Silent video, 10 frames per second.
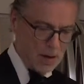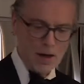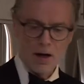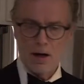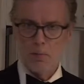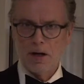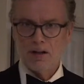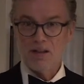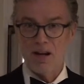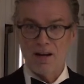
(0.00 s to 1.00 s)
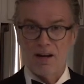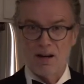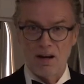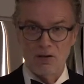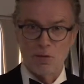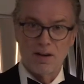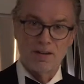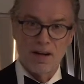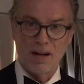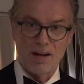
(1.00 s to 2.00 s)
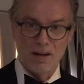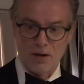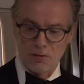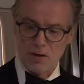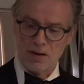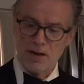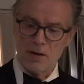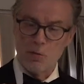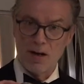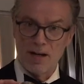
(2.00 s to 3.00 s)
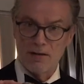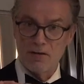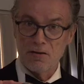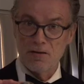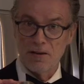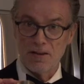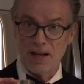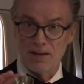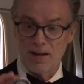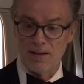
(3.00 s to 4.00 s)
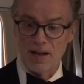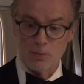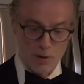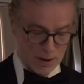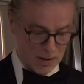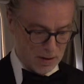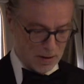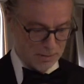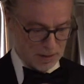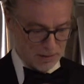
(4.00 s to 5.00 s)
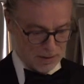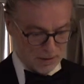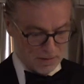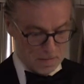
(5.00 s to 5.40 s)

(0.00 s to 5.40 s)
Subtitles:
I'm going to make a slightly large one, because I like large ones. That's the 1 ounce on that side, that's 1.5 ounces.